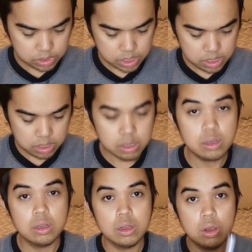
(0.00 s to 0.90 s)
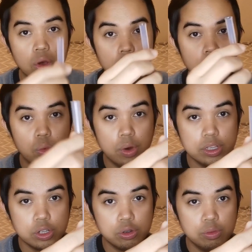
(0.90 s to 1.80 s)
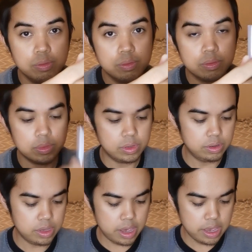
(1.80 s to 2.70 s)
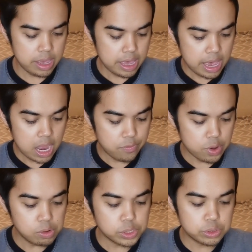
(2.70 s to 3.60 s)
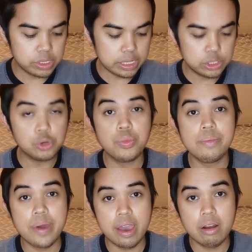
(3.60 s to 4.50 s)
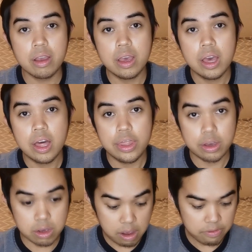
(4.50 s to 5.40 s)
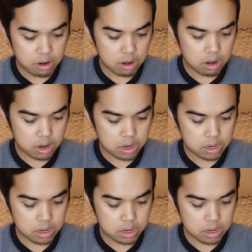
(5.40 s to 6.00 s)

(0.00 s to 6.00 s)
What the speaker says: Okay, one tube. Okay, and we also need to prepare the cover